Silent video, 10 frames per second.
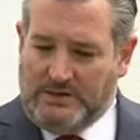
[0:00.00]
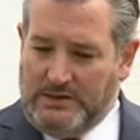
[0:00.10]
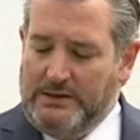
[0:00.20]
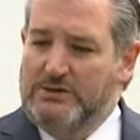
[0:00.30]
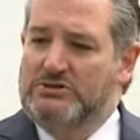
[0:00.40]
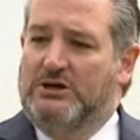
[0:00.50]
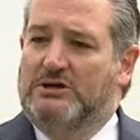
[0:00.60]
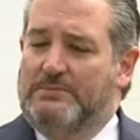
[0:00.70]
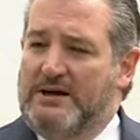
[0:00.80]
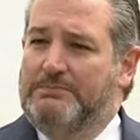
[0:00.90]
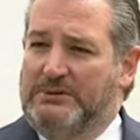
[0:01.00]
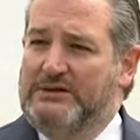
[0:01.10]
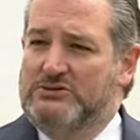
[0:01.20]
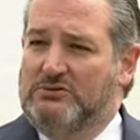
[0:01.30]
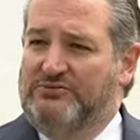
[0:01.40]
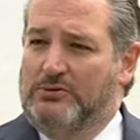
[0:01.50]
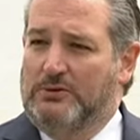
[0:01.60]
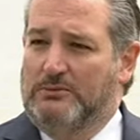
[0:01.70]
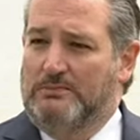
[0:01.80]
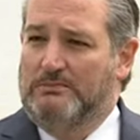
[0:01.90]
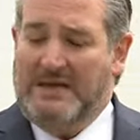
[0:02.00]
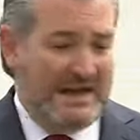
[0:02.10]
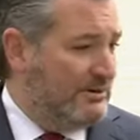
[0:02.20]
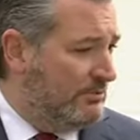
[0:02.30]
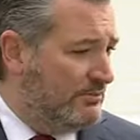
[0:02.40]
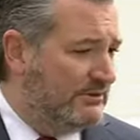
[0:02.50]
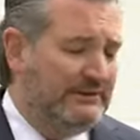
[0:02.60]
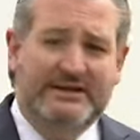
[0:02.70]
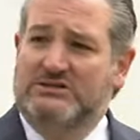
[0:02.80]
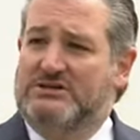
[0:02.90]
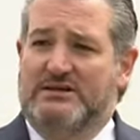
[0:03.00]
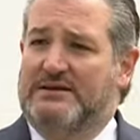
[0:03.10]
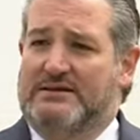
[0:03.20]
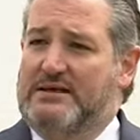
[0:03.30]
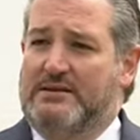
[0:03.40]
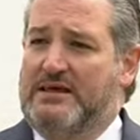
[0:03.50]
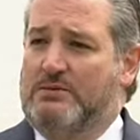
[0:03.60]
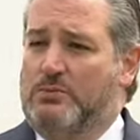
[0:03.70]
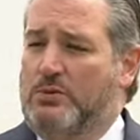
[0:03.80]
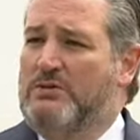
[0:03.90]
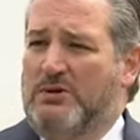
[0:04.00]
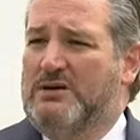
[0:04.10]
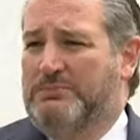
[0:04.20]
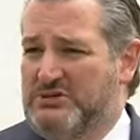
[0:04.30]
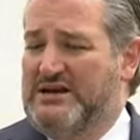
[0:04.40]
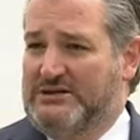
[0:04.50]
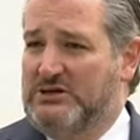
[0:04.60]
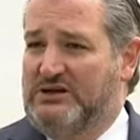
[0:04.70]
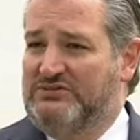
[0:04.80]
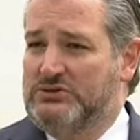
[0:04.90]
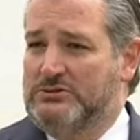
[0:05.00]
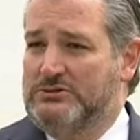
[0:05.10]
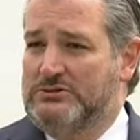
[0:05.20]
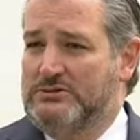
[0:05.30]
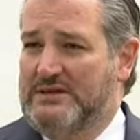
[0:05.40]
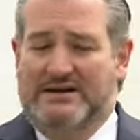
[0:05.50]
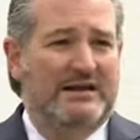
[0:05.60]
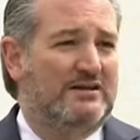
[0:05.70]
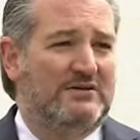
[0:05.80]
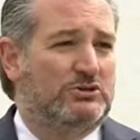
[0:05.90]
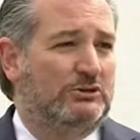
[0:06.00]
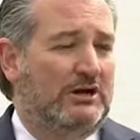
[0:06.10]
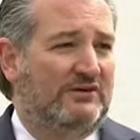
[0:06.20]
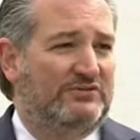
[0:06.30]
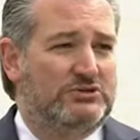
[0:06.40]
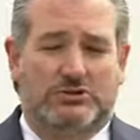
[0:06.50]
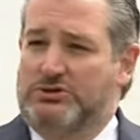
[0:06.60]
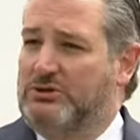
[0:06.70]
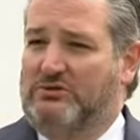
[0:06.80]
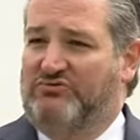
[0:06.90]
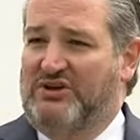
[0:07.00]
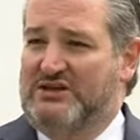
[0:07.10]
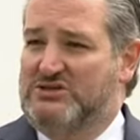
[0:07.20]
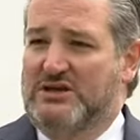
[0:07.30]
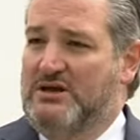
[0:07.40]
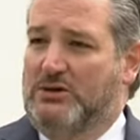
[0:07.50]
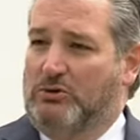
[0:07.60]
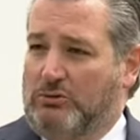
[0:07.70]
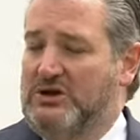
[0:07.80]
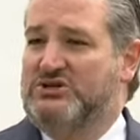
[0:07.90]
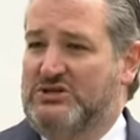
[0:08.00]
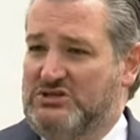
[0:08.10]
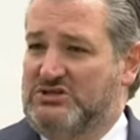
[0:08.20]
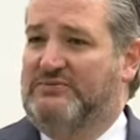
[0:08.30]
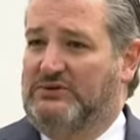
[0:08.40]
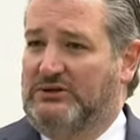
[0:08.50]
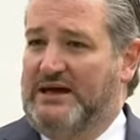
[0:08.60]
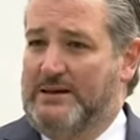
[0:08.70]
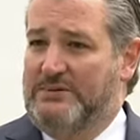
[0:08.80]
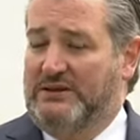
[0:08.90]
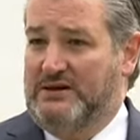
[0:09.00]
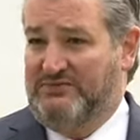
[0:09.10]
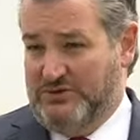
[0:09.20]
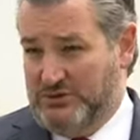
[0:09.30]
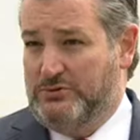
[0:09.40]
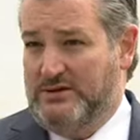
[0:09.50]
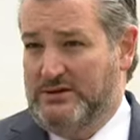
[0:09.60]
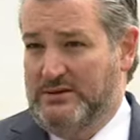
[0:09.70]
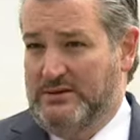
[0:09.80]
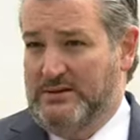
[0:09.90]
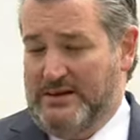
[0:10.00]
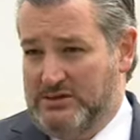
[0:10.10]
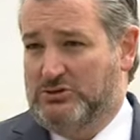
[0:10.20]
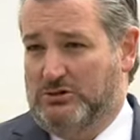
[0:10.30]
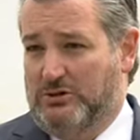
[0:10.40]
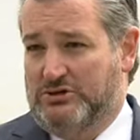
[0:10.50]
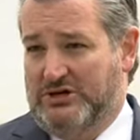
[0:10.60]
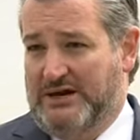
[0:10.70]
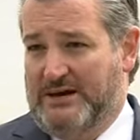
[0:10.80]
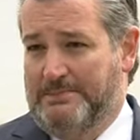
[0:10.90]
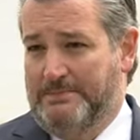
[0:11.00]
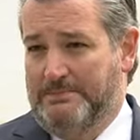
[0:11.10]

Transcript: You know, you talk about police reform. I agree with Lindsey that we want to protect officers, that an individual officer shouldn't face crushing civil liability for doing his or her job,